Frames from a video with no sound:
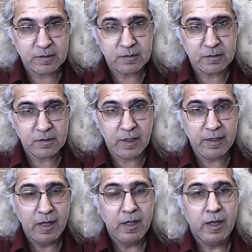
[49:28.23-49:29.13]
right?
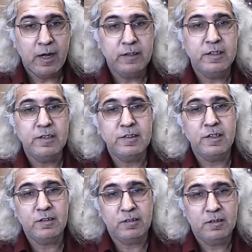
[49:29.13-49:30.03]
And this
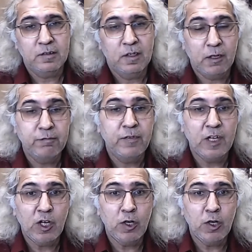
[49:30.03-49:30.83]
is a phenom